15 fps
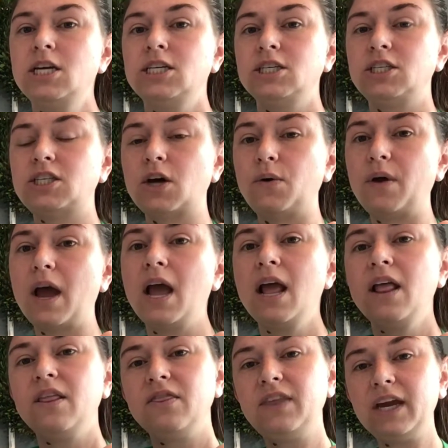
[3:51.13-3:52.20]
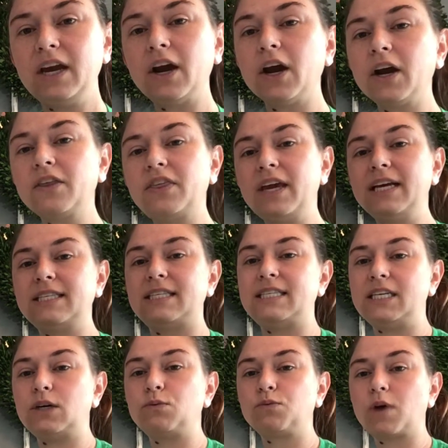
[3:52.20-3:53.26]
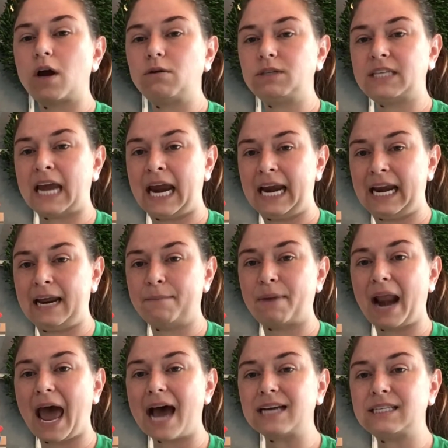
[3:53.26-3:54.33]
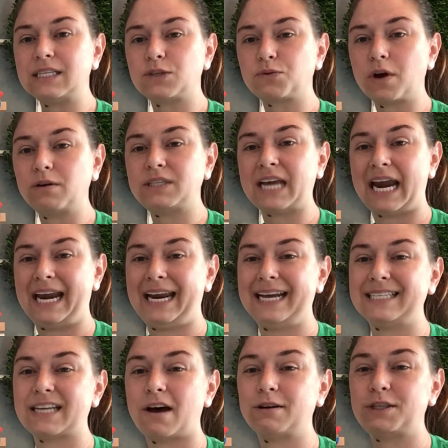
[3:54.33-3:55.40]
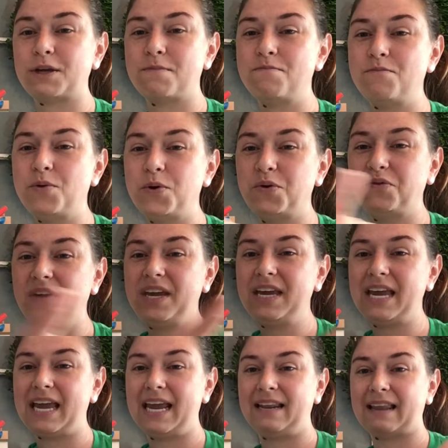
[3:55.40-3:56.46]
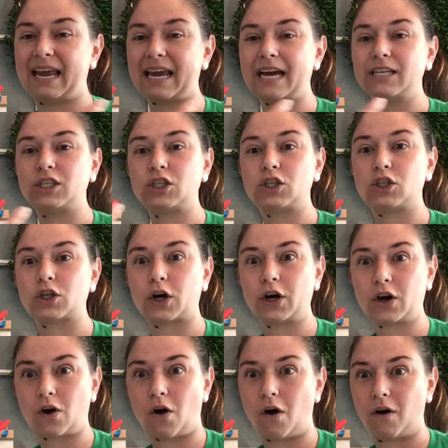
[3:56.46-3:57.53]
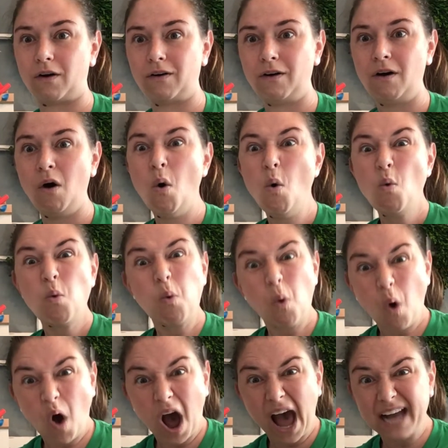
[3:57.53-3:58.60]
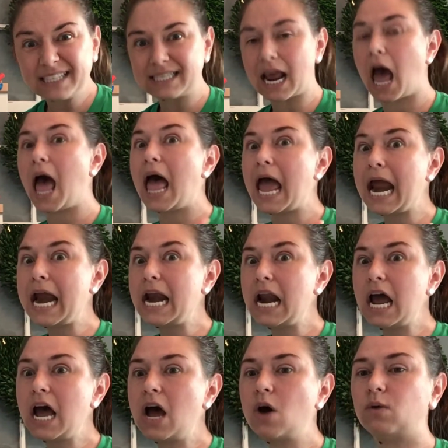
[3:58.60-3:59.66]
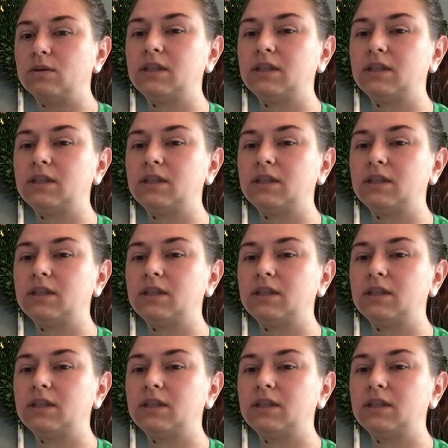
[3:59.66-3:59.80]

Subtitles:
So the Earth is still rotating, but as it's rotating, it's also moving in like a circle. What? I know.